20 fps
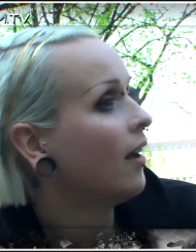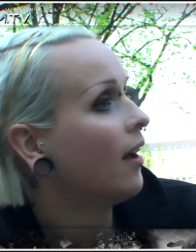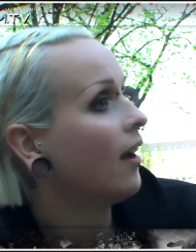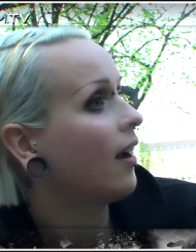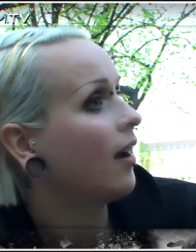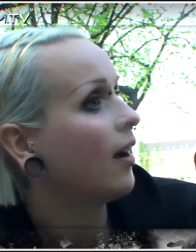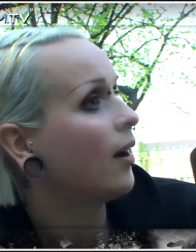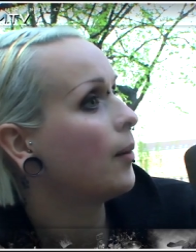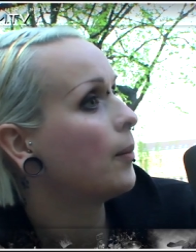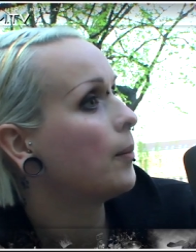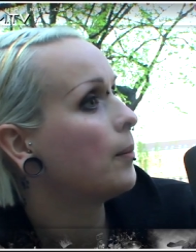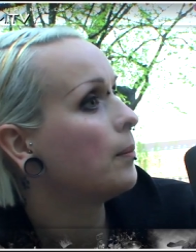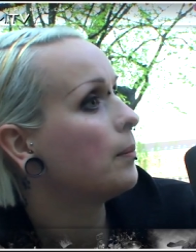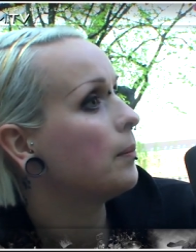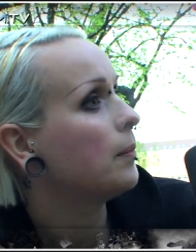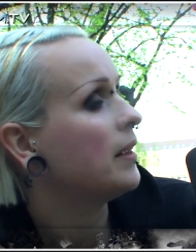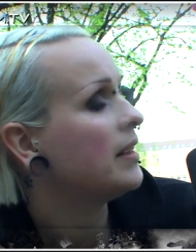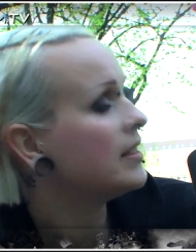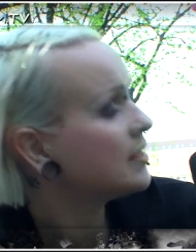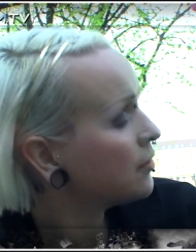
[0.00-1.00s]
Yeah.
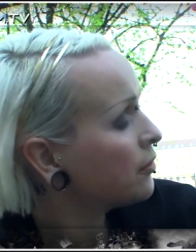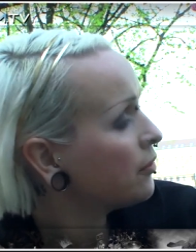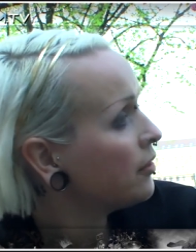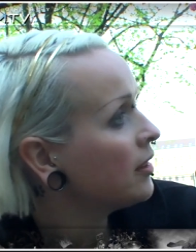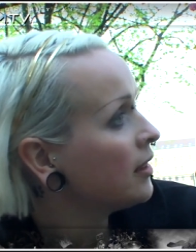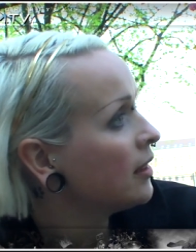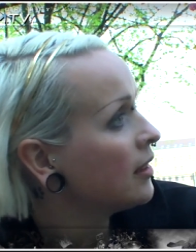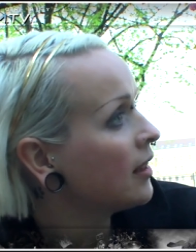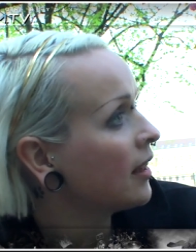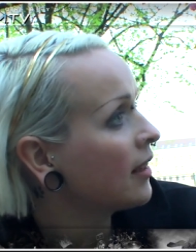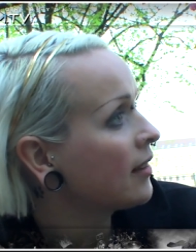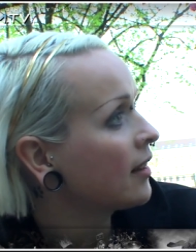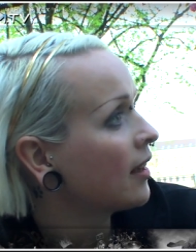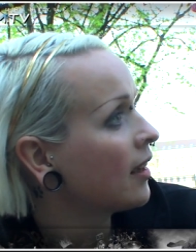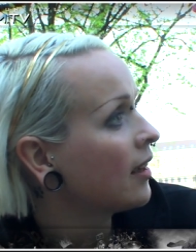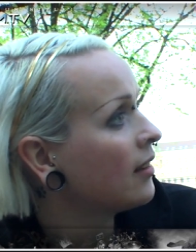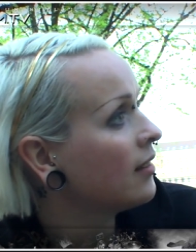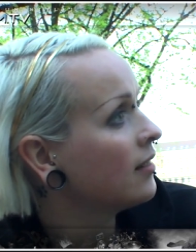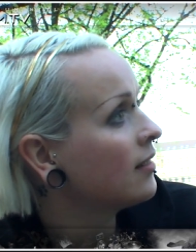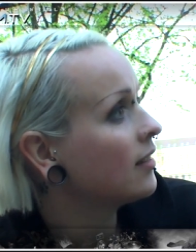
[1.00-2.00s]
Is it really like
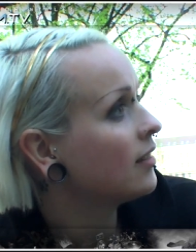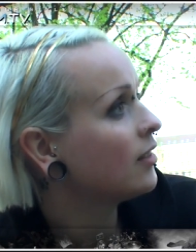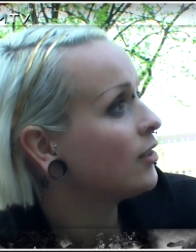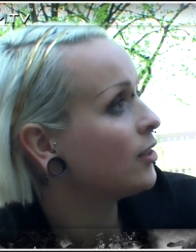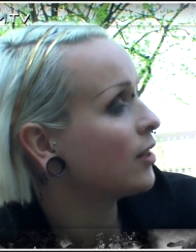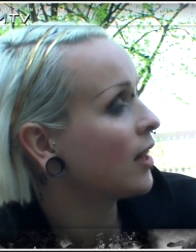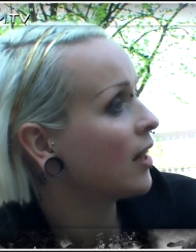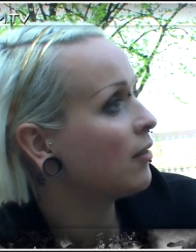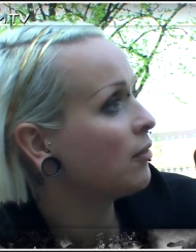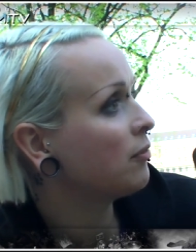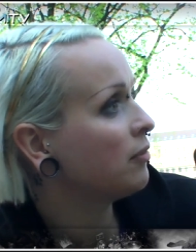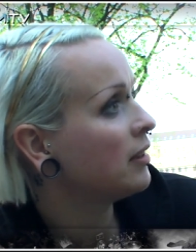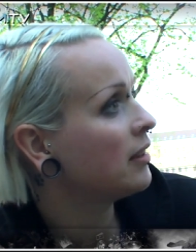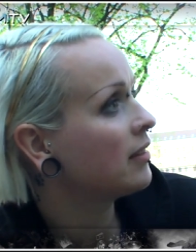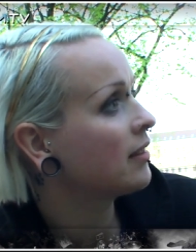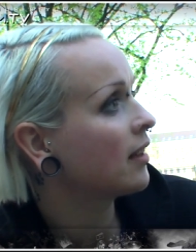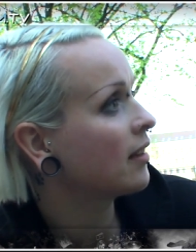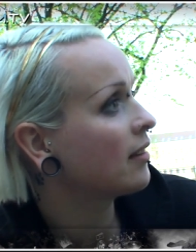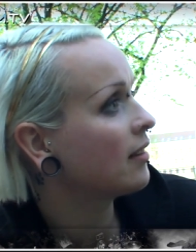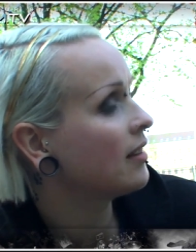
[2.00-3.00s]
that? Do you have the feeling
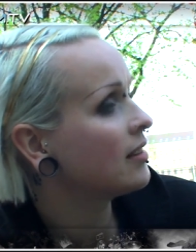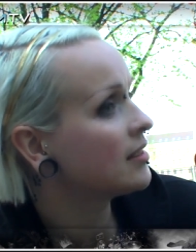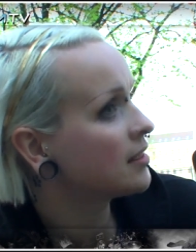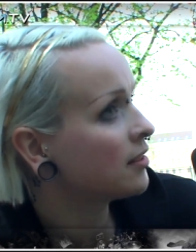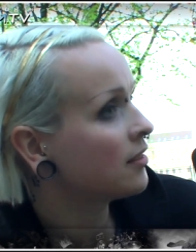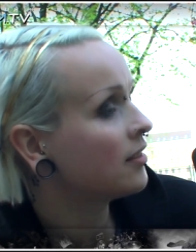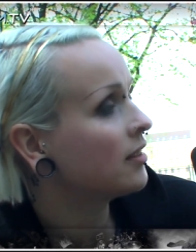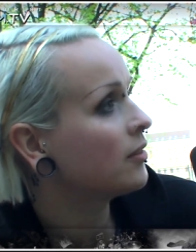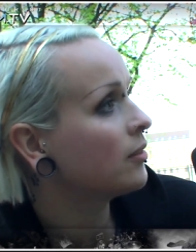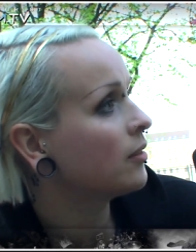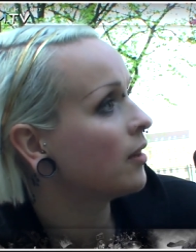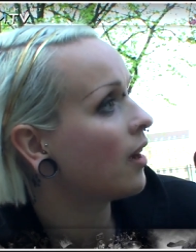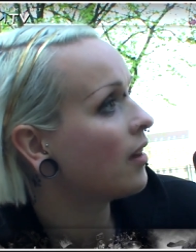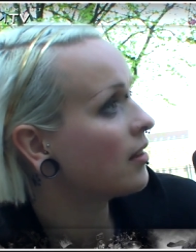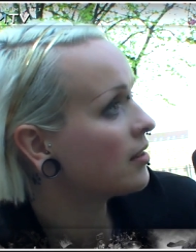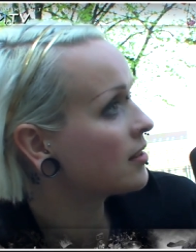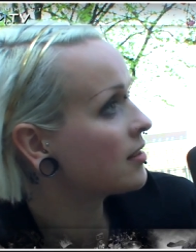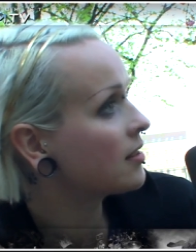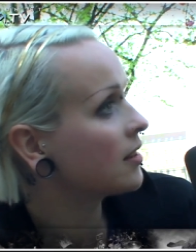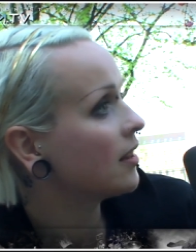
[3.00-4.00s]
that, is there a
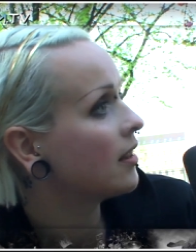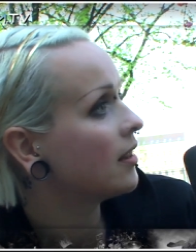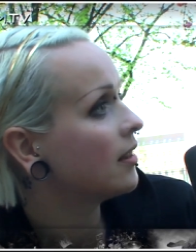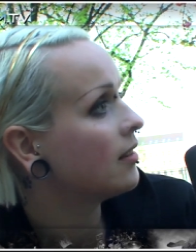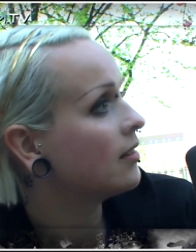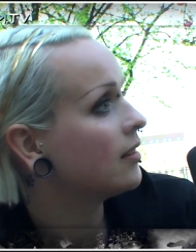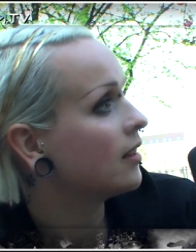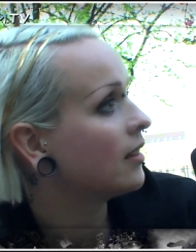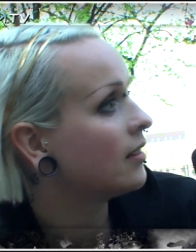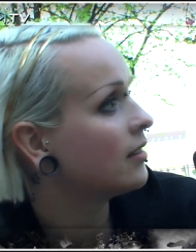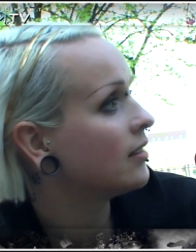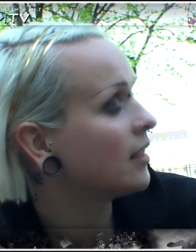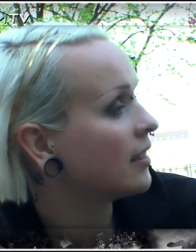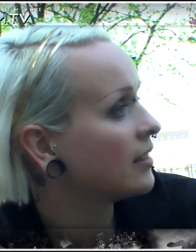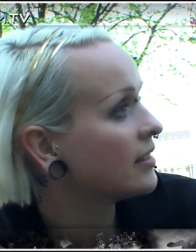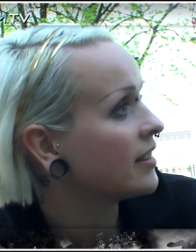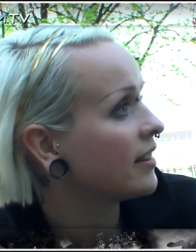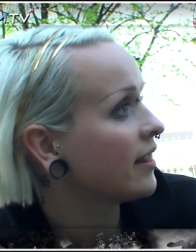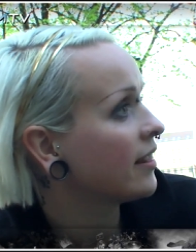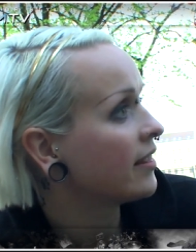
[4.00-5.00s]
us
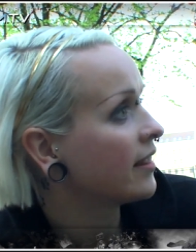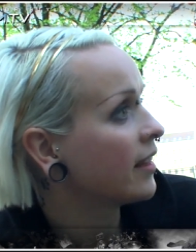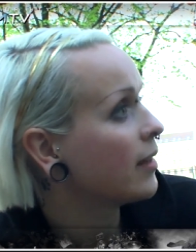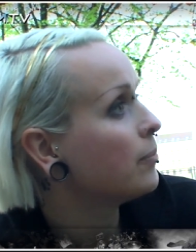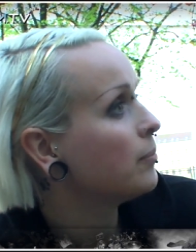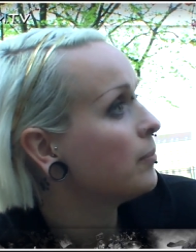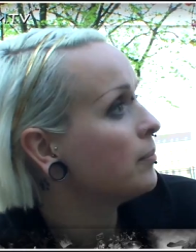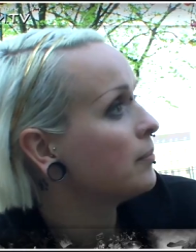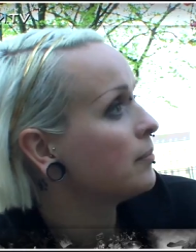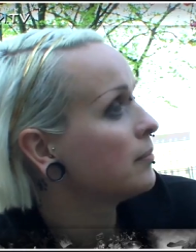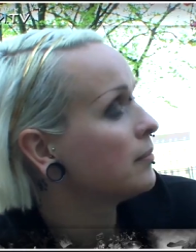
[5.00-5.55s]
and them?